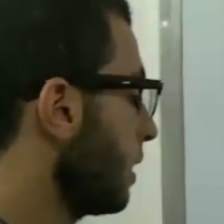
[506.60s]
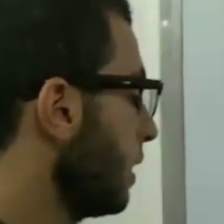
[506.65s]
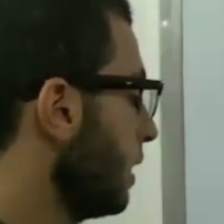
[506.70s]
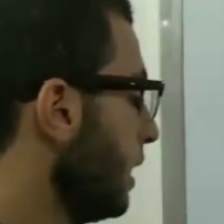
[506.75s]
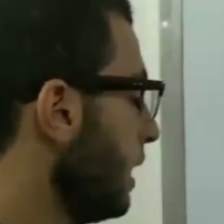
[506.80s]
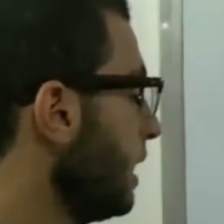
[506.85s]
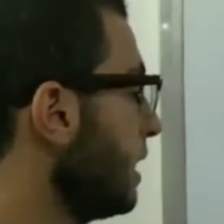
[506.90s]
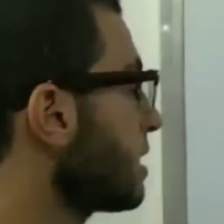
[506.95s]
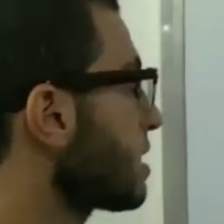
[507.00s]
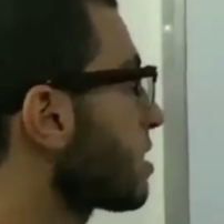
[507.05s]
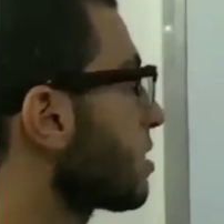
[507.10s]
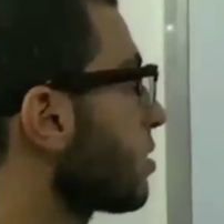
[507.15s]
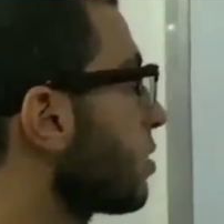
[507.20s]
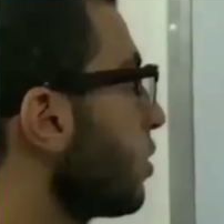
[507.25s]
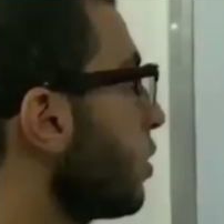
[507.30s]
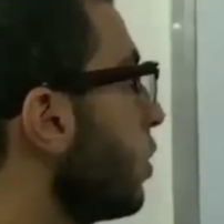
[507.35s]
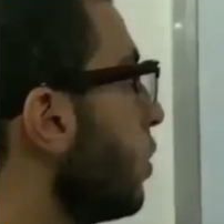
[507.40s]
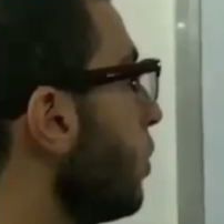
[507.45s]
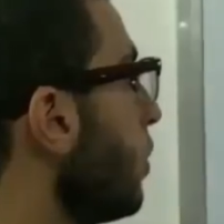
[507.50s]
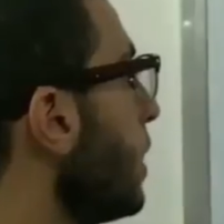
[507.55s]
leads
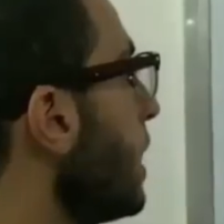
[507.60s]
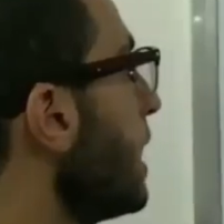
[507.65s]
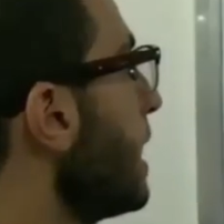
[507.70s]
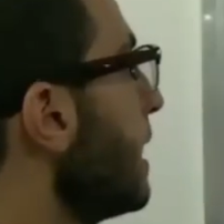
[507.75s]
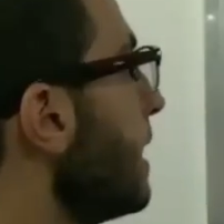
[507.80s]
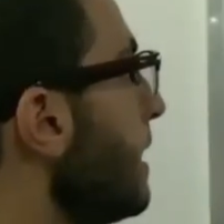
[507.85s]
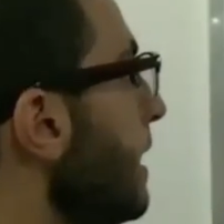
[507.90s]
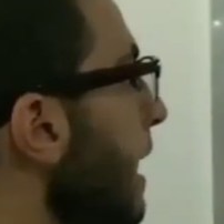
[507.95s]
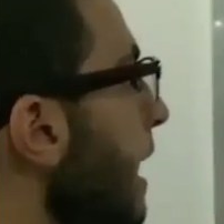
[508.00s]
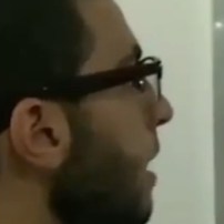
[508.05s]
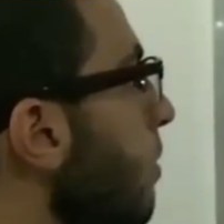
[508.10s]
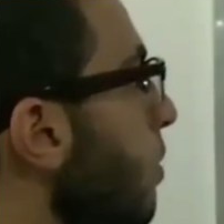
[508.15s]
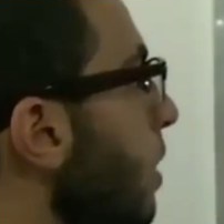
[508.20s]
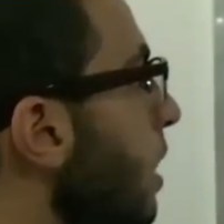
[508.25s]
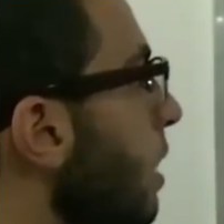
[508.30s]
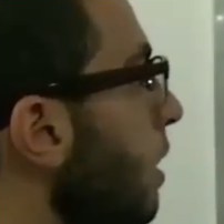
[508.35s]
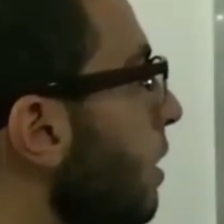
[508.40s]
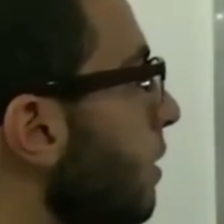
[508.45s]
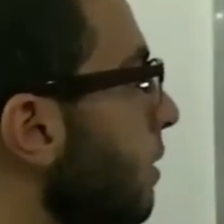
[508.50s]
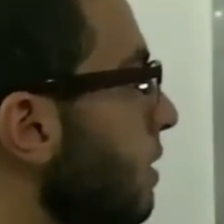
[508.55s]
to
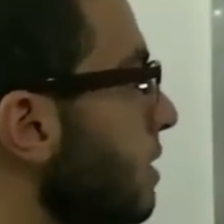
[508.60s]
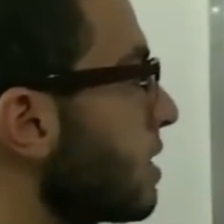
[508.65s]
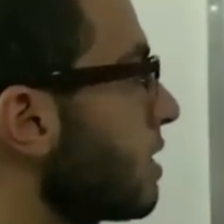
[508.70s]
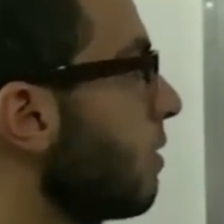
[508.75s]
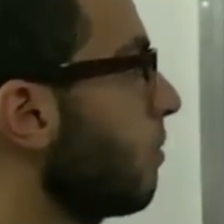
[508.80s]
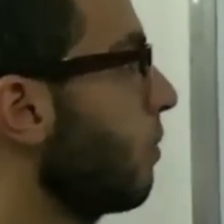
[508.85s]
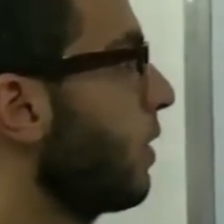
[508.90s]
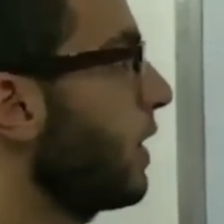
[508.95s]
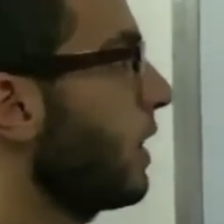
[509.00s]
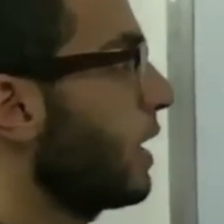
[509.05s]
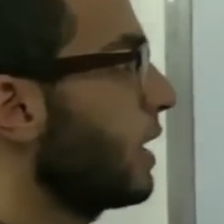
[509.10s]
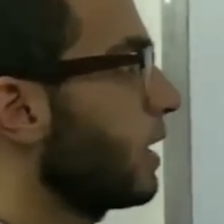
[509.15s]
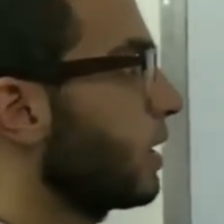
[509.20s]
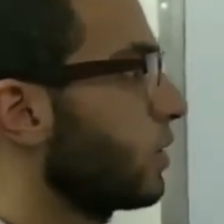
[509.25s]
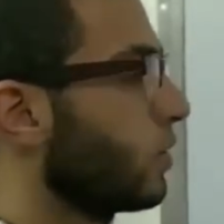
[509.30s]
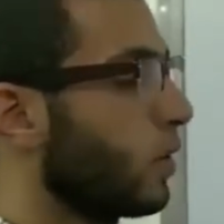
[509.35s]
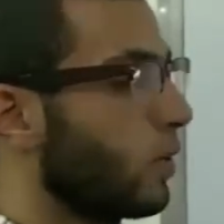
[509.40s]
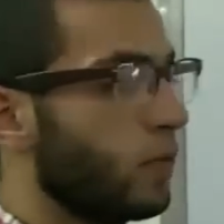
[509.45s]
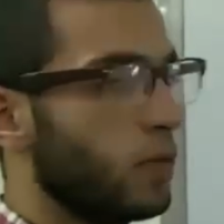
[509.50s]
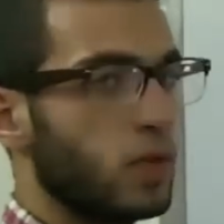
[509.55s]
naming the sympathetic
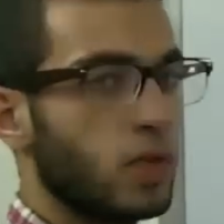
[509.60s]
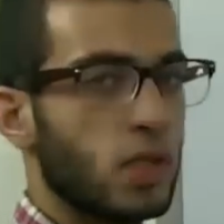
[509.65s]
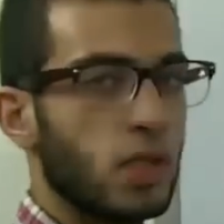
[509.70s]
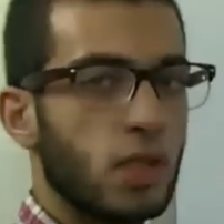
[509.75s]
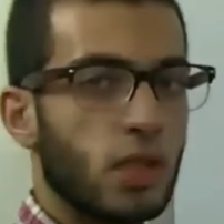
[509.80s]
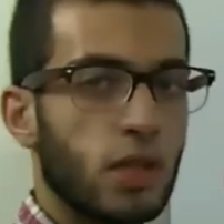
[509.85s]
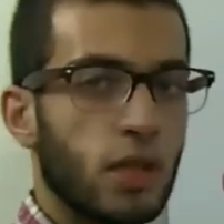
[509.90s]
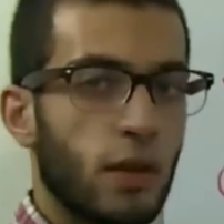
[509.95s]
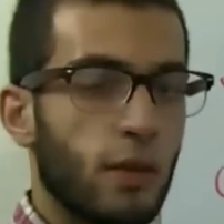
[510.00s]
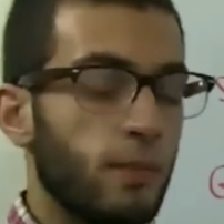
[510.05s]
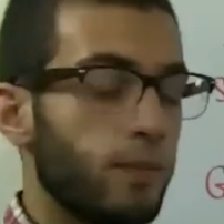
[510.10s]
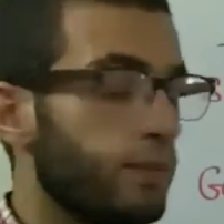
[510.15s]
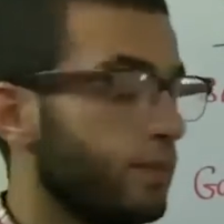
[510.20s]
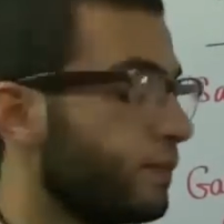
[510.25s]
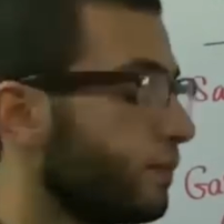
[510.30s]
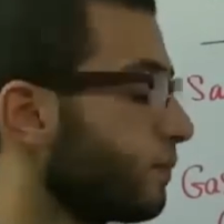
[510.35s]
nervous system